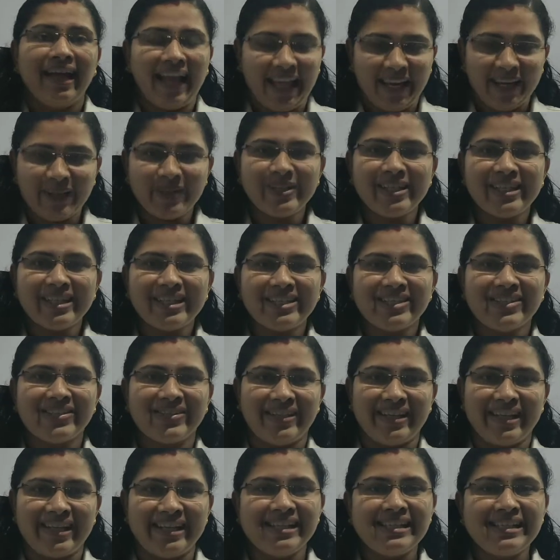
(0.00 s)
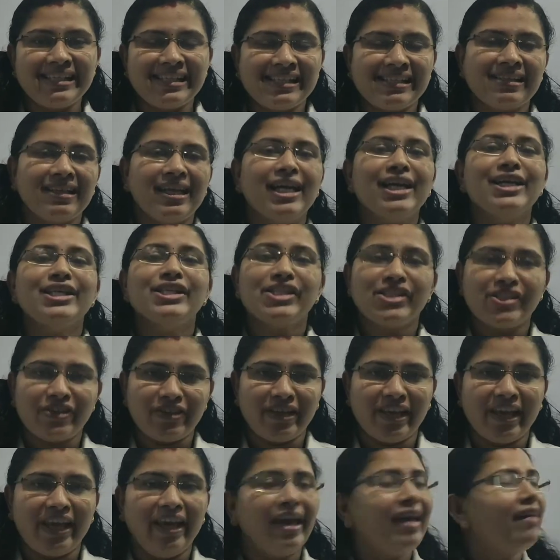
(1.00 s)
Hello dear students,
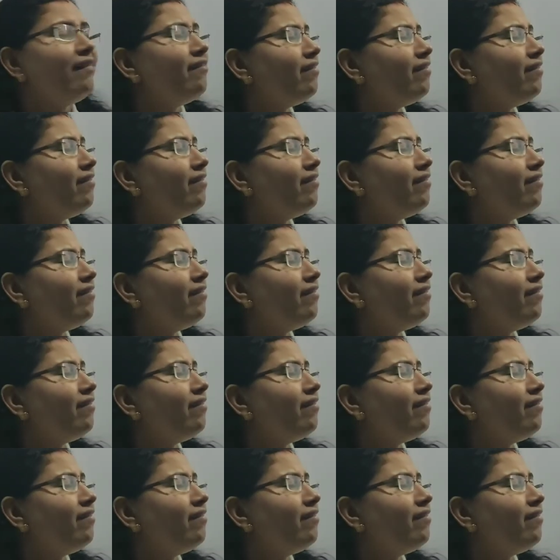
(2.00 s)
today